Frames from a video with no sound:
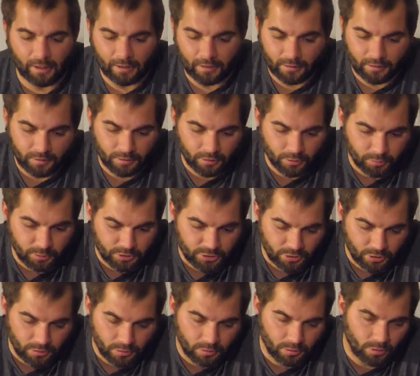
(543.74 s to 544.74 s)
and there was
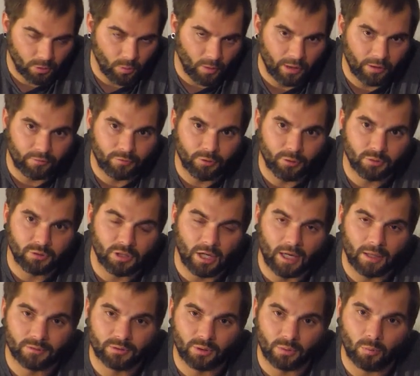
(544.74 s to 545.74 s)
quite a few
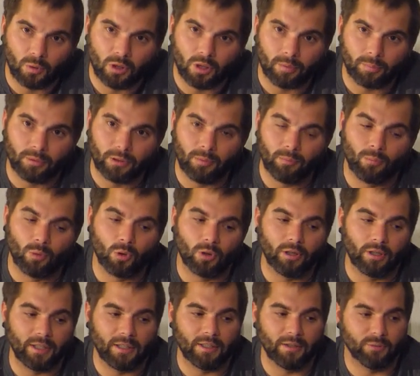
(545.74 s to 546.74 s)
times I woke up in the
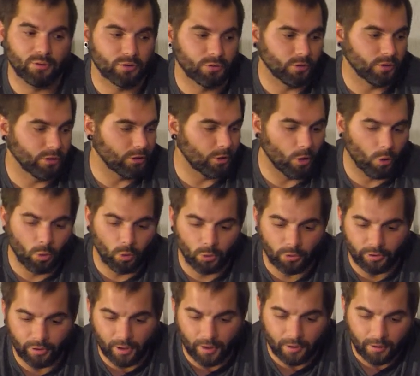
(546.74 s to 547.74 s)
morning and it was really
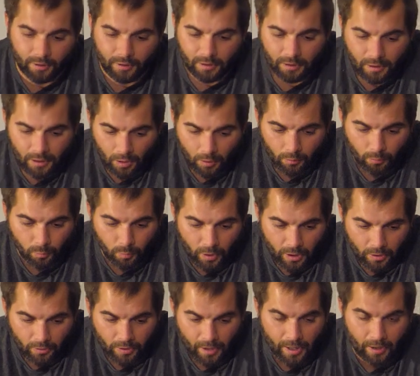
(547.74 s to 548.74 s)
cold and I, I would
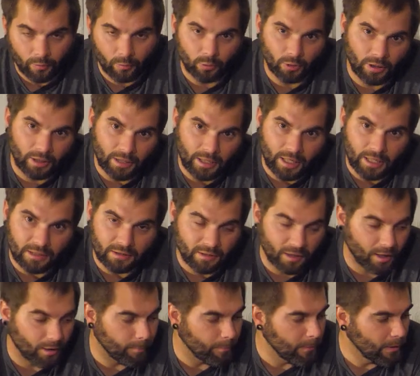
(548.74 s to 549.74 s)
wear that or at
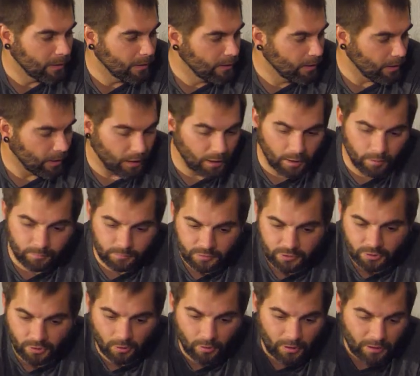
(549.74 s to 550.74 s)
nighttime. Um,
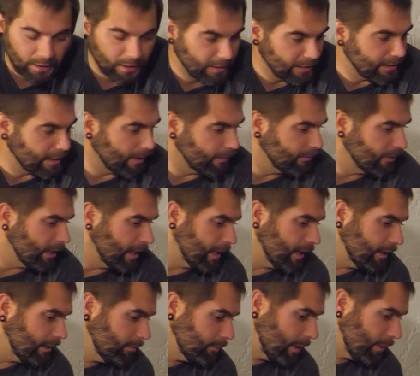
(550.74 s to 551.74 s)
so I liked having
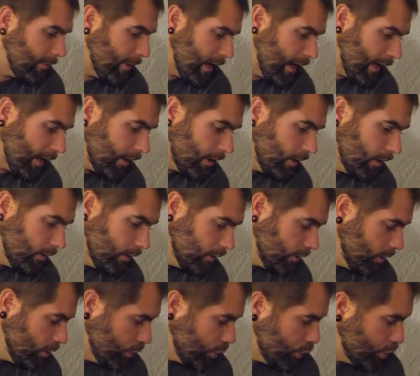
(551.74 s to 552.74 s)
that in my pack
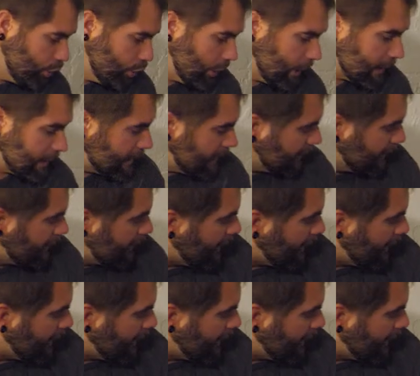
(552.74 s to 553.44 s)
just in